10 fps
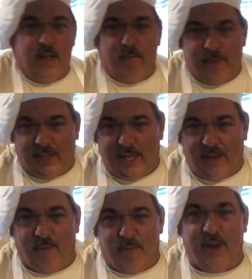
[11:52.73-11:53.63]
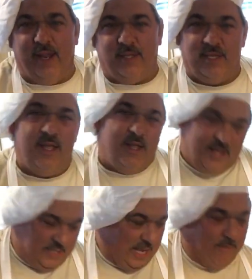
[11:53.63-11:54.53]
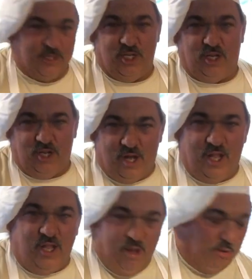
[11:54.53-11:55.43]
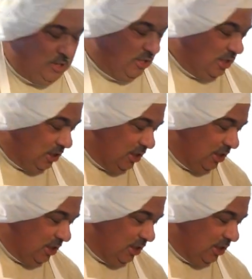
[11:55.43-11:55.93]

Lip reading: Big T gonna put his sandwich to good use in just a